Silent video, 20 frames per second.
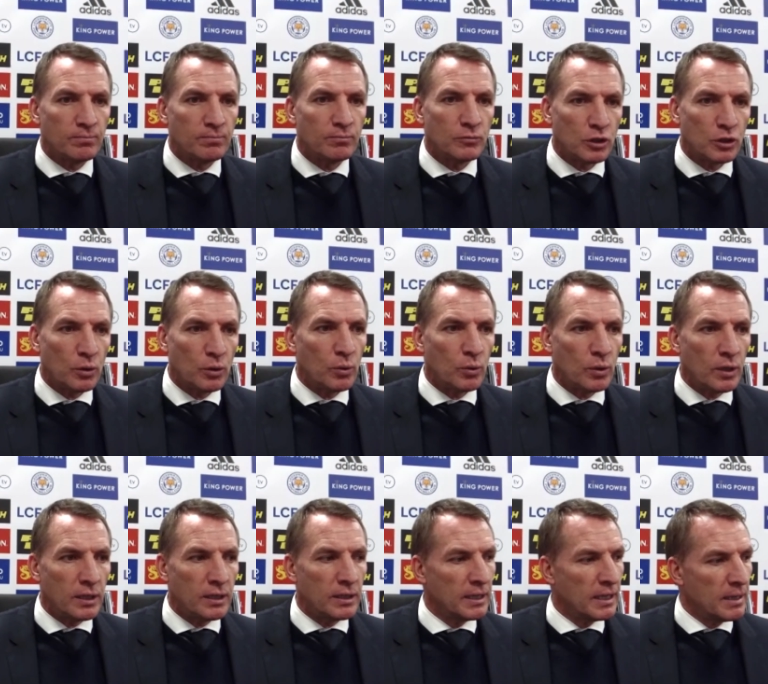So,
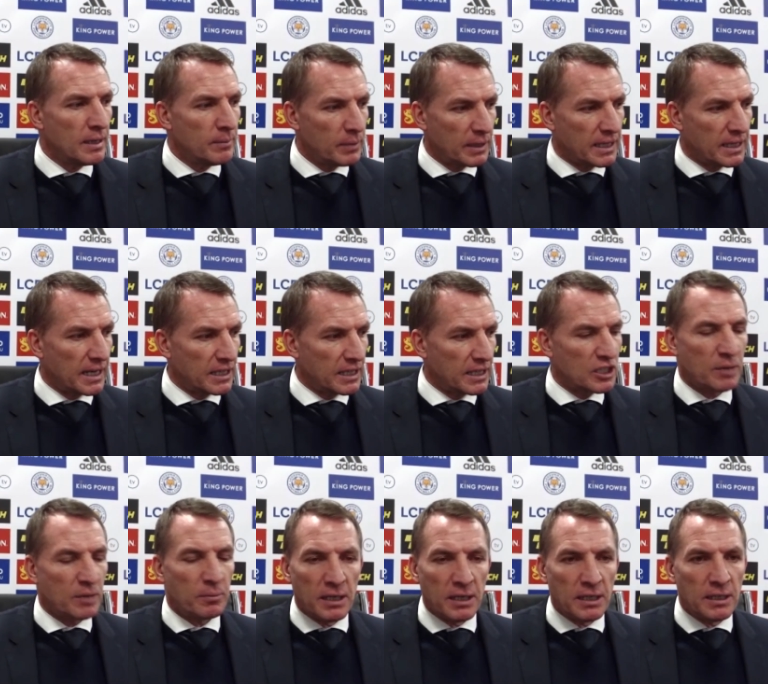uh, but Cags
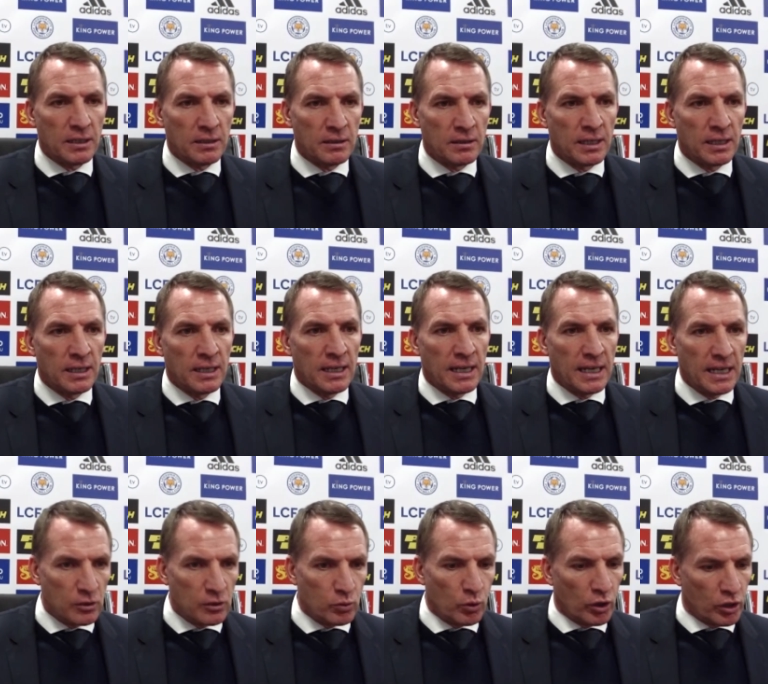came in, and
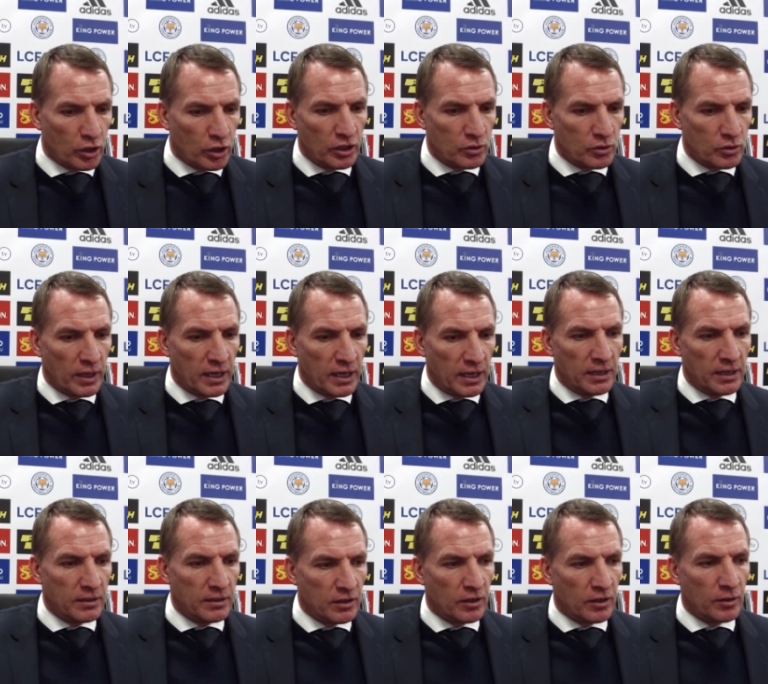he's working his way
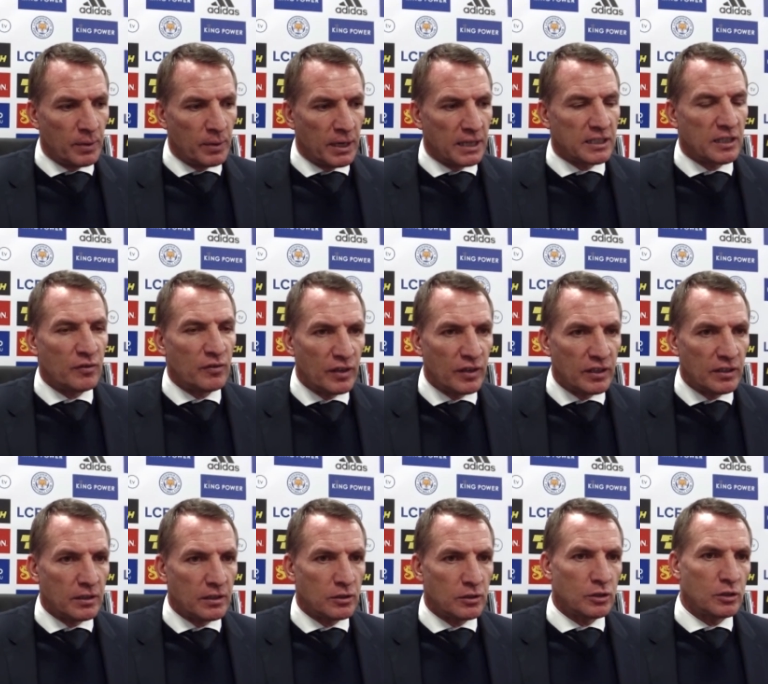now back to
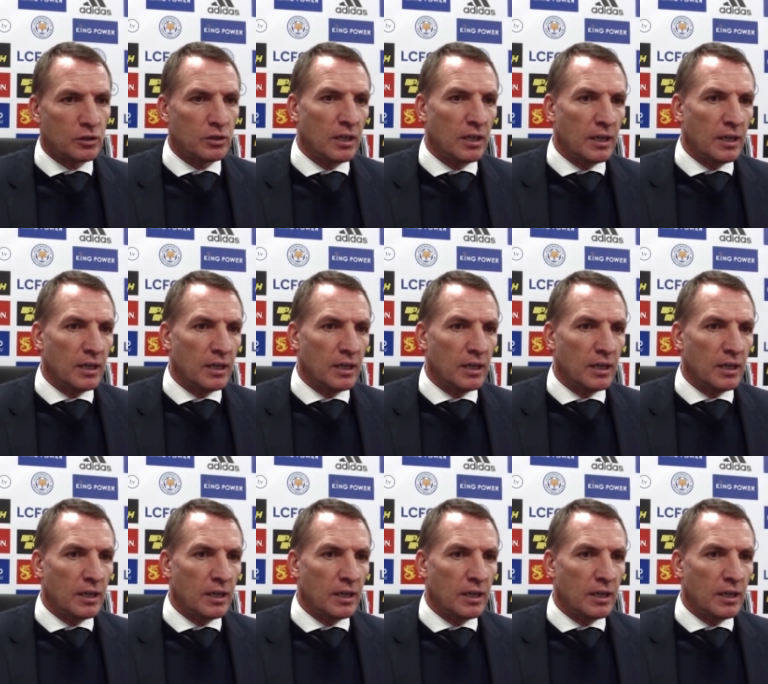fitness